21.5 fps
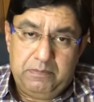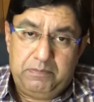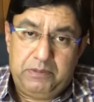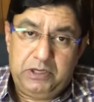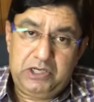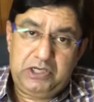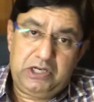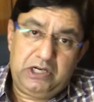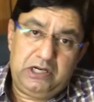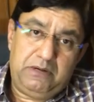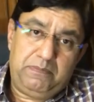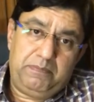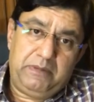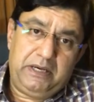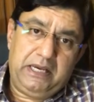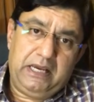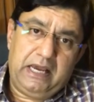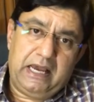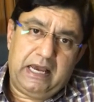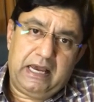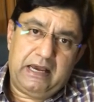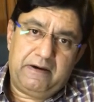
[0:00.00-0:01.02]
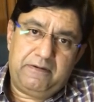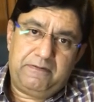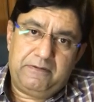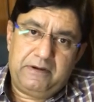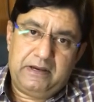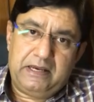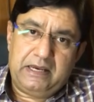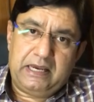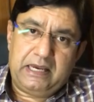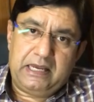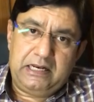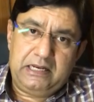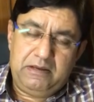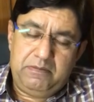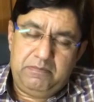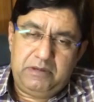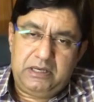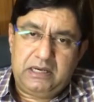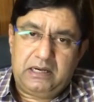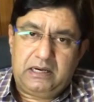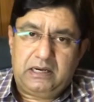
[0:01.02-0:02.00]
Patient may have
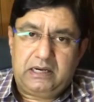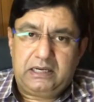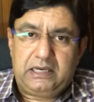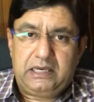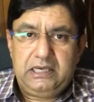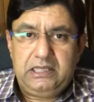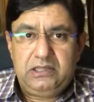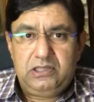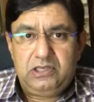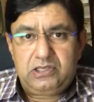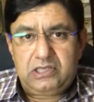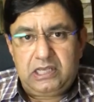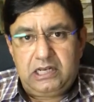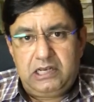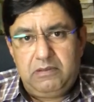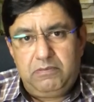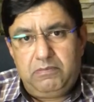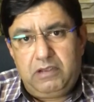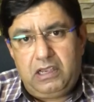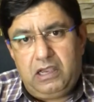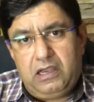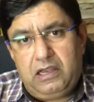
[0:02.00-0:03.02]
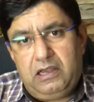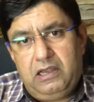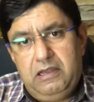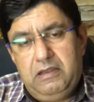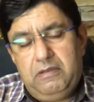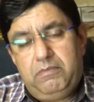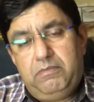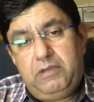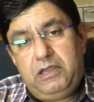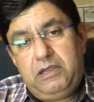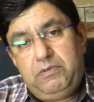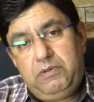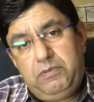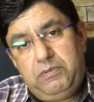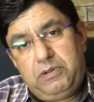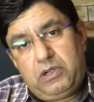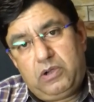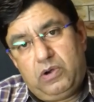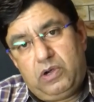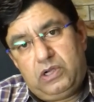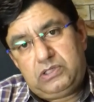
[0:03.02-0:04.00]
anemia. Again, this anemia may be
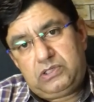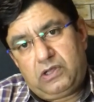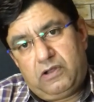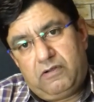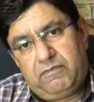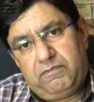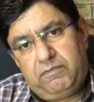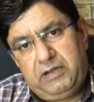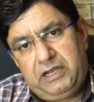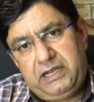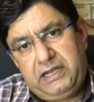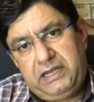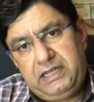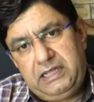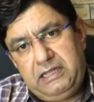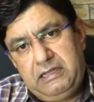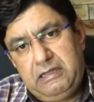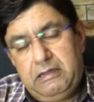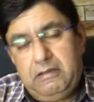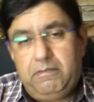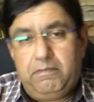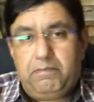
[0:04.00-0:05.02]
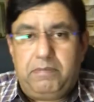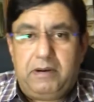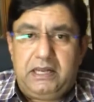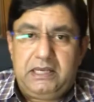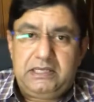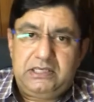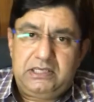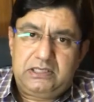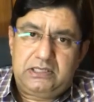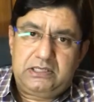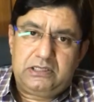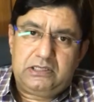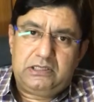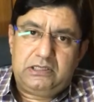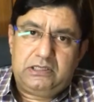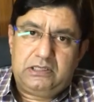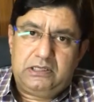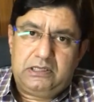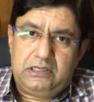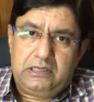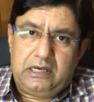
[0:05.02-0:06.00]
because of bleeding plus
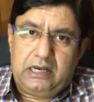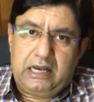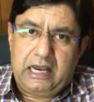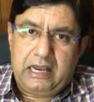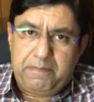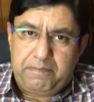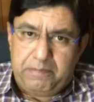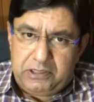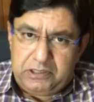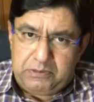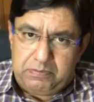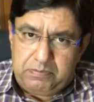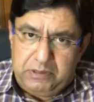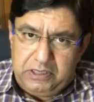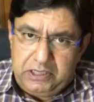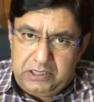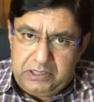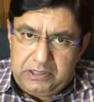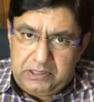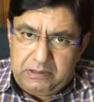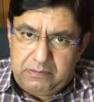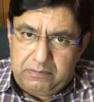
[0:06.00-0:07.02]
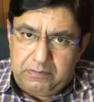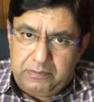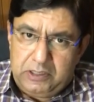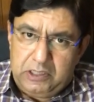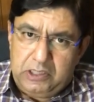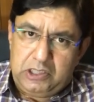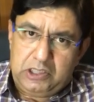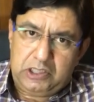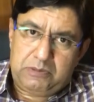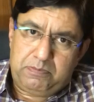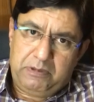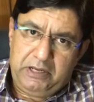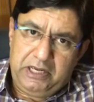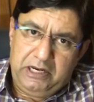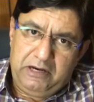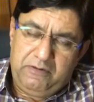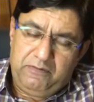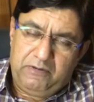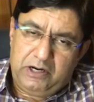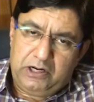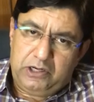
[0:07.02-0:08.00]
hypersplenism.
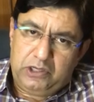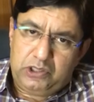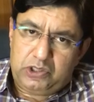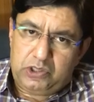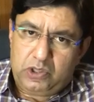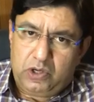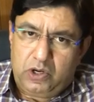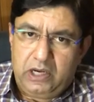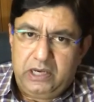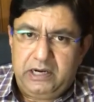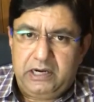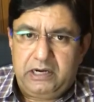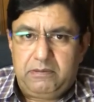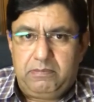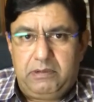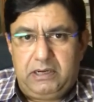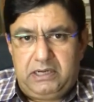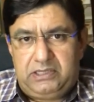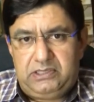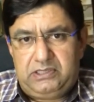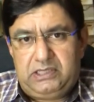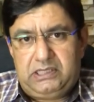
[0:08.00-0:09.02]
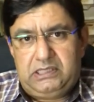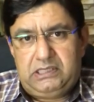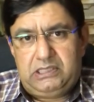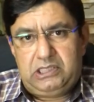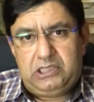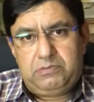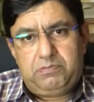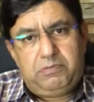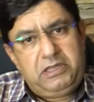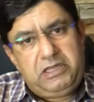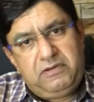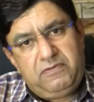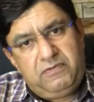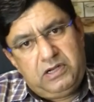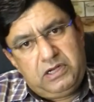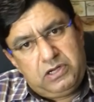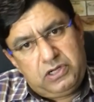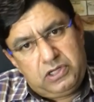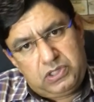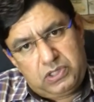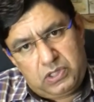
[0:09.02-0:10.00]
Spleen will destroy red blood cells. Spleen
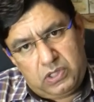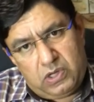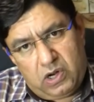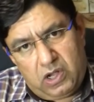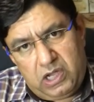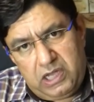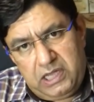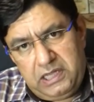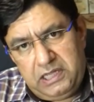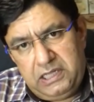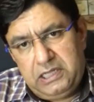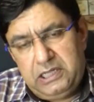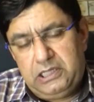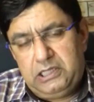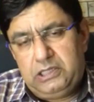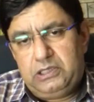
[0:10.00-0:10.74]
will destroy